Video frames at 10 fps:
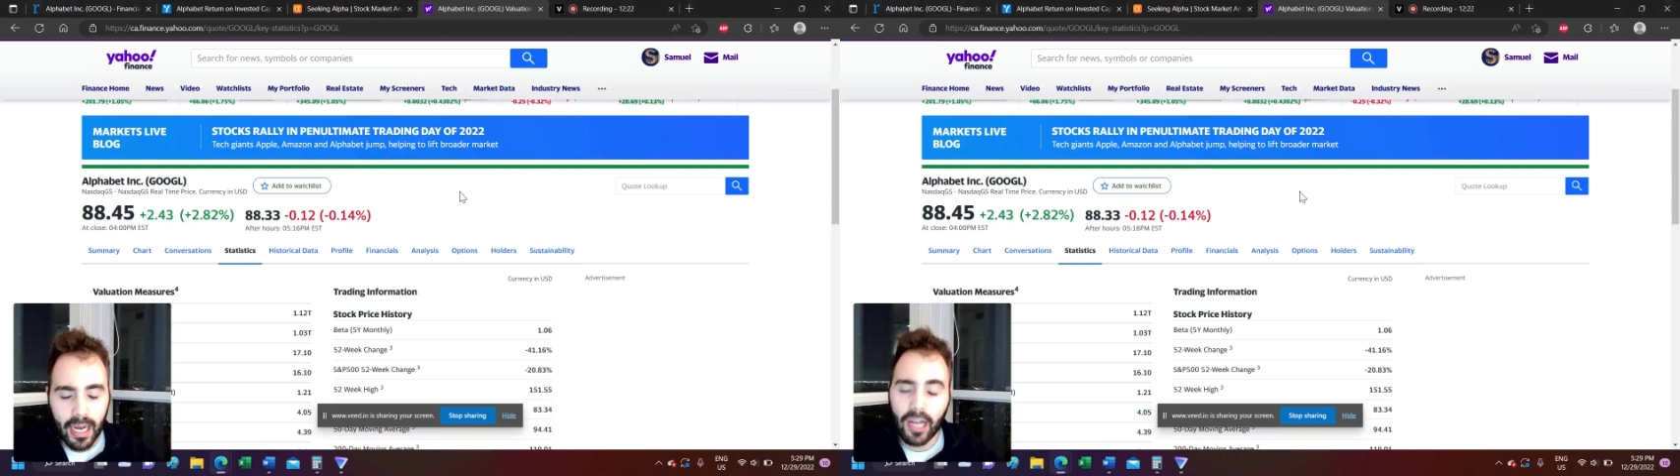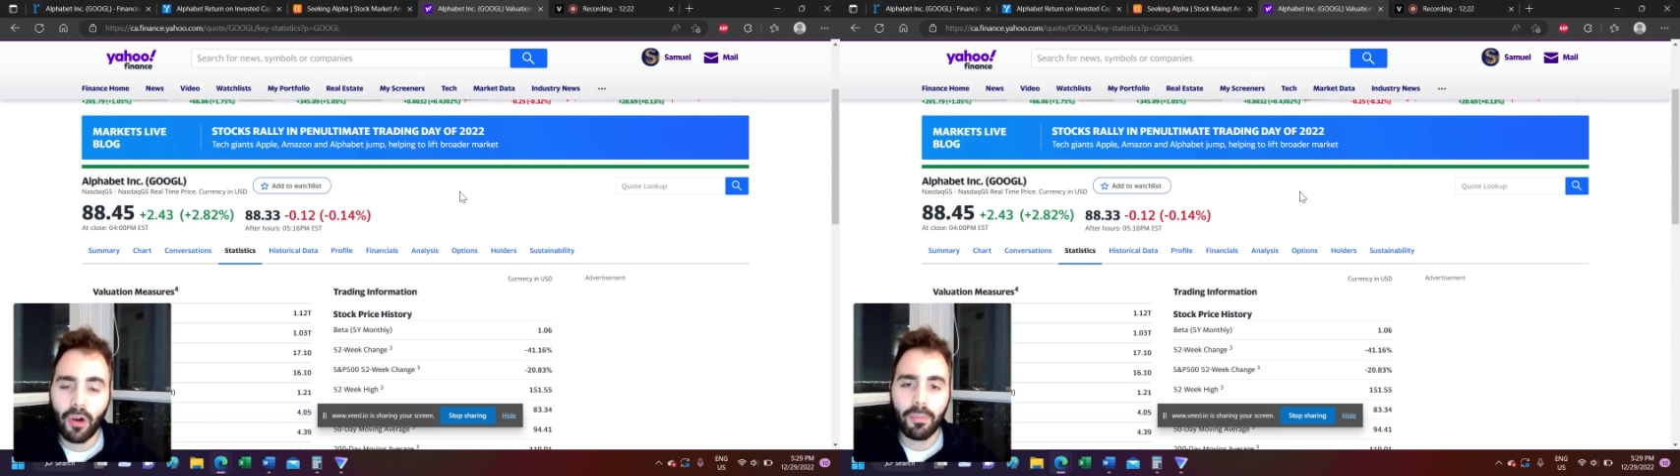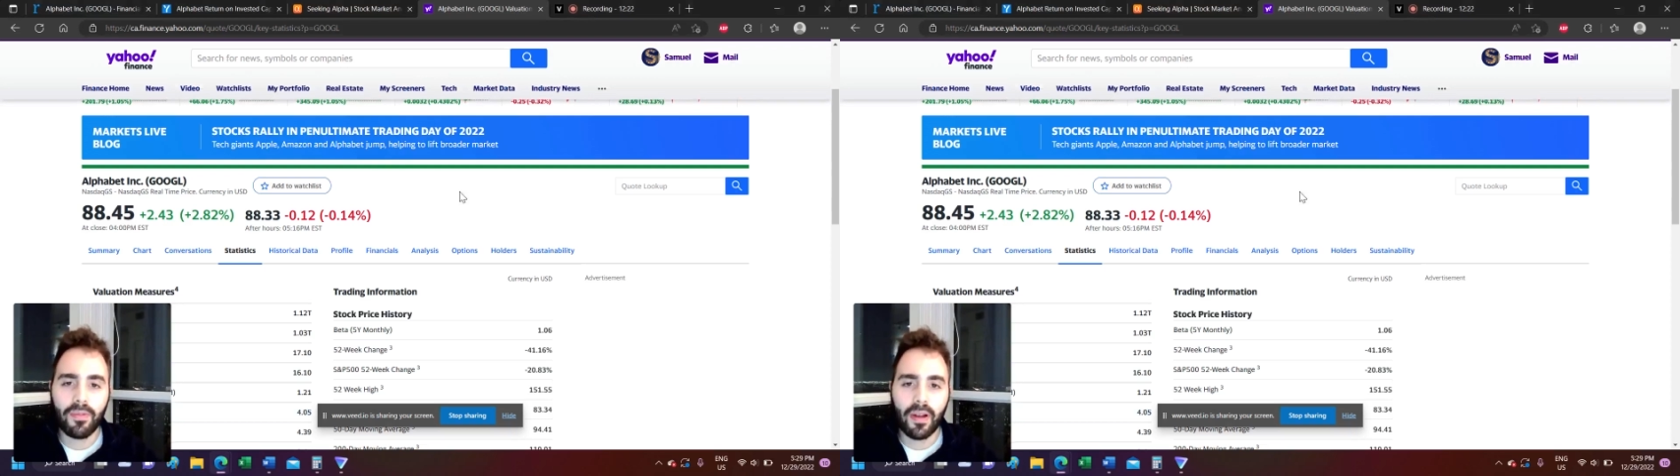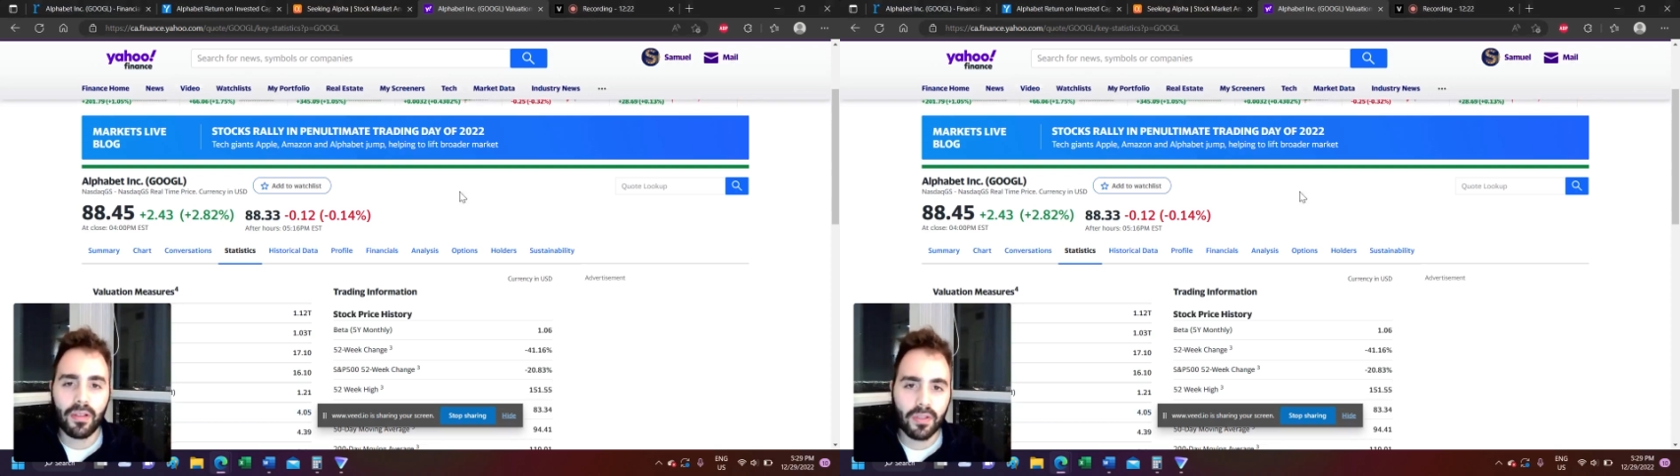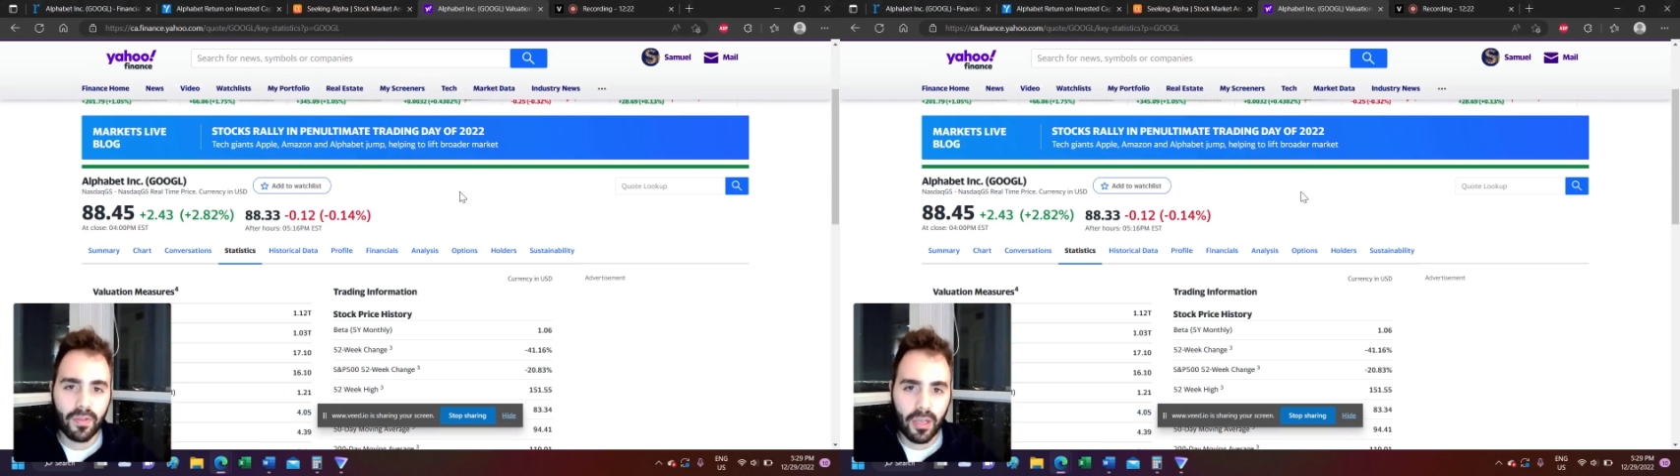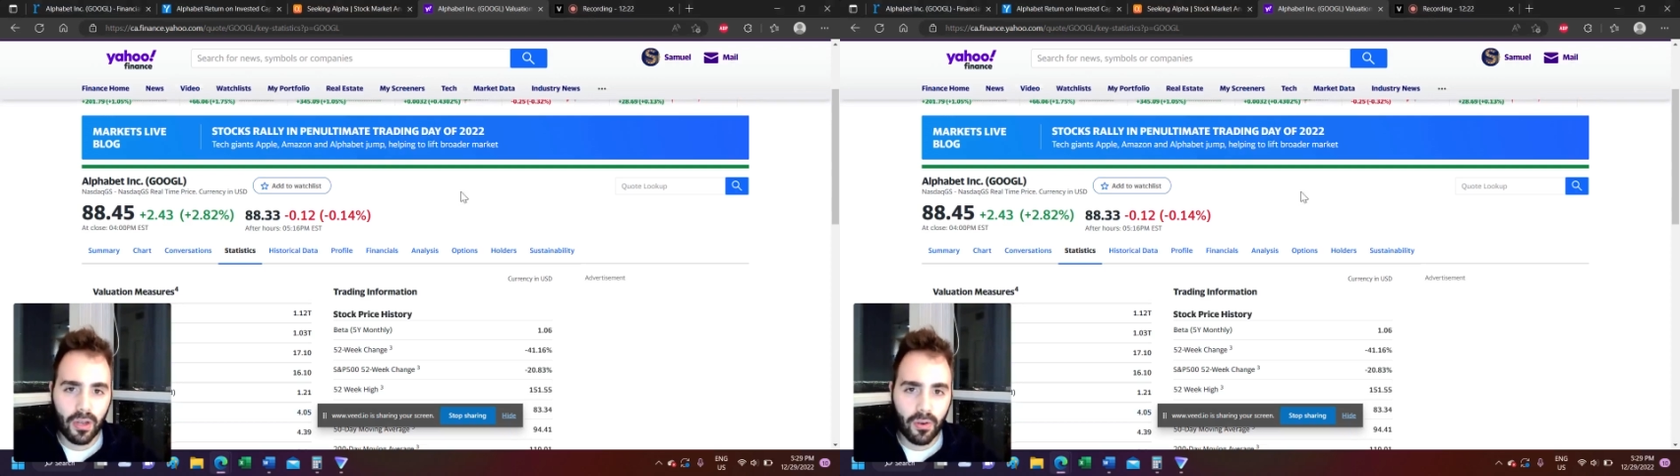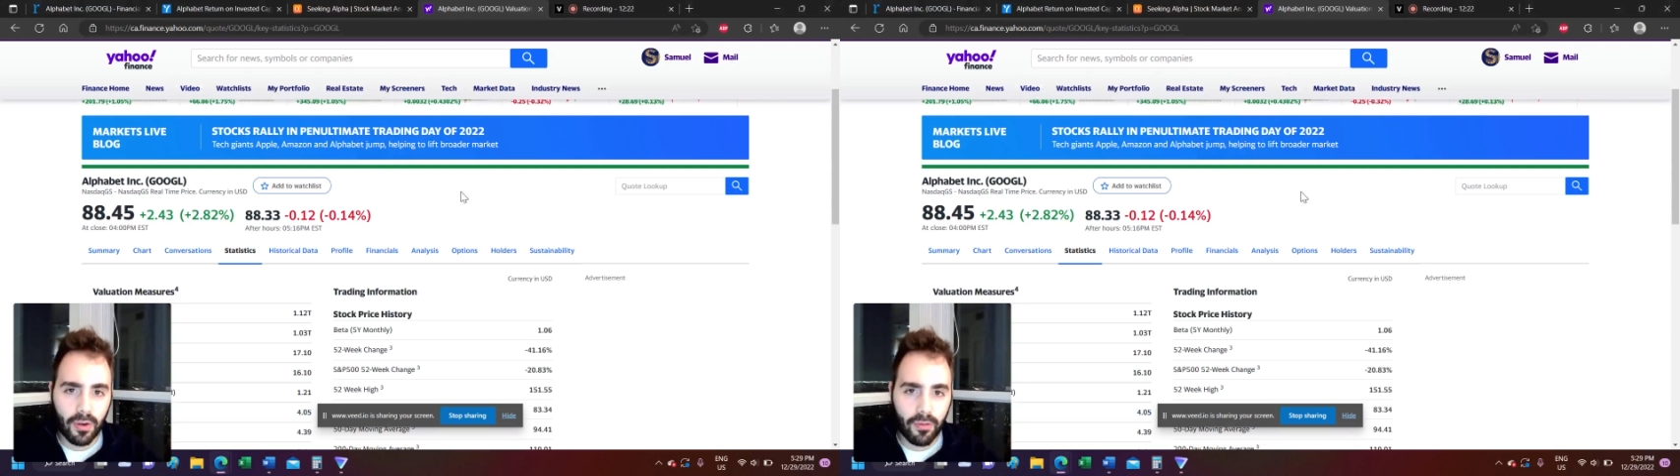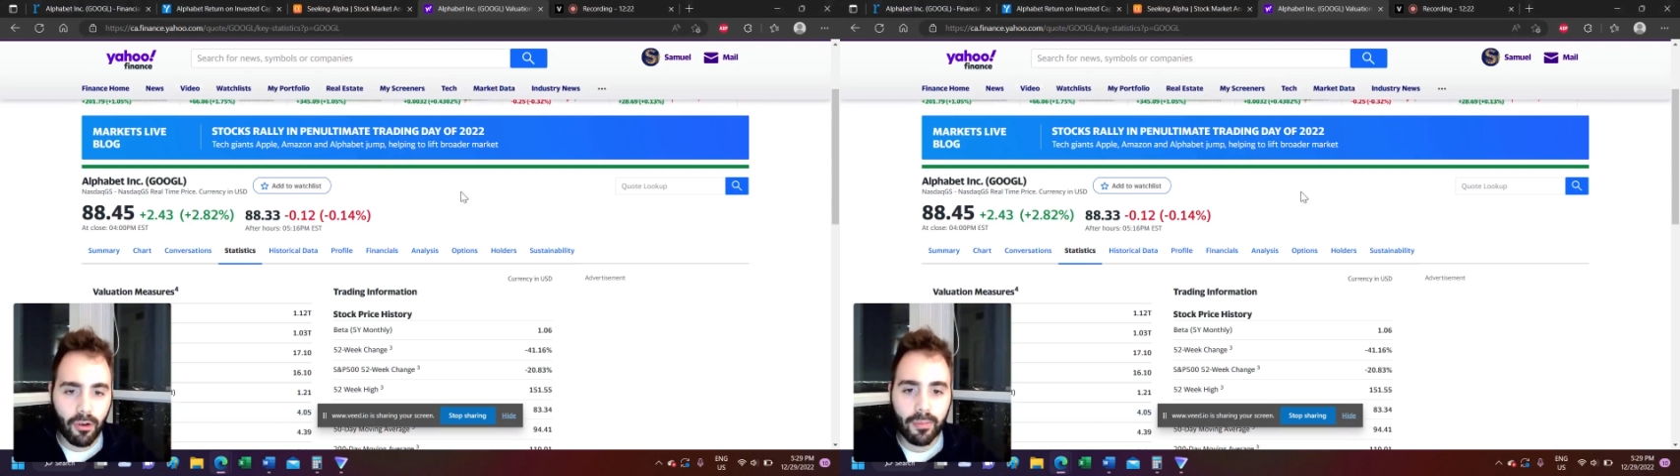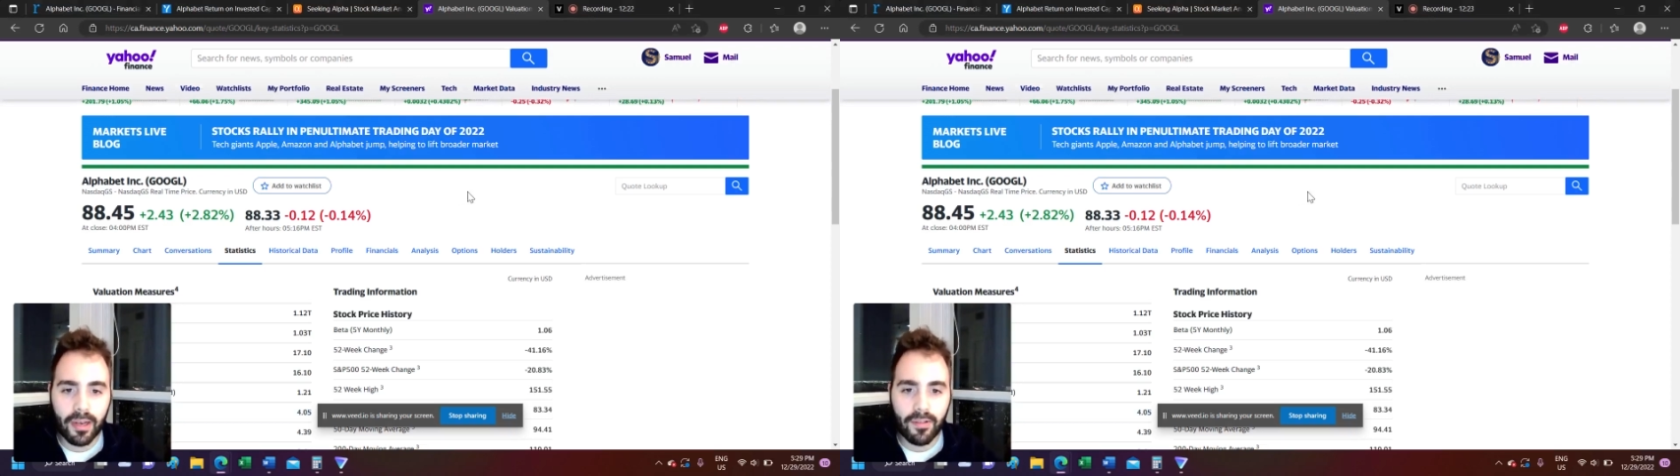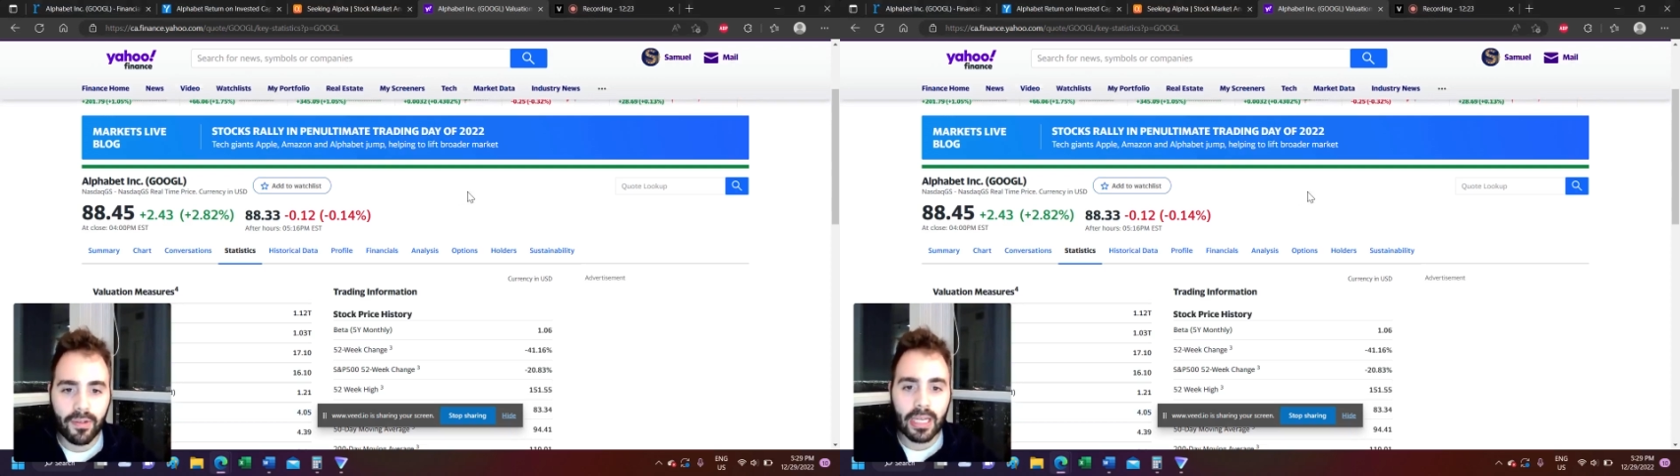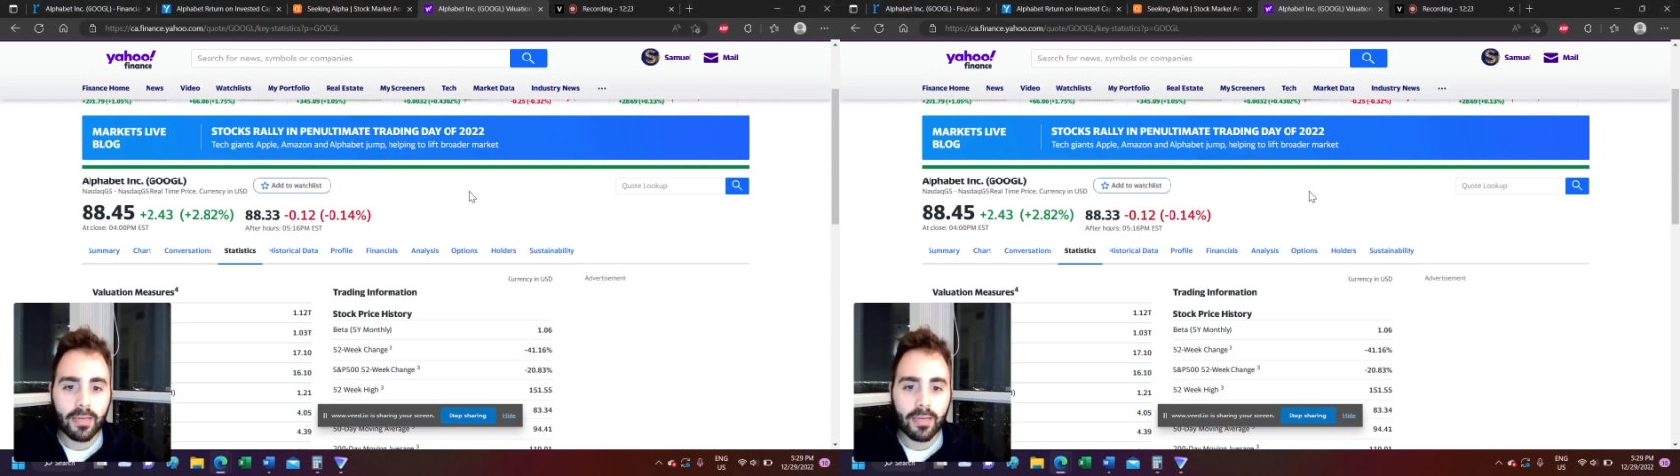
I hope you found this video informative.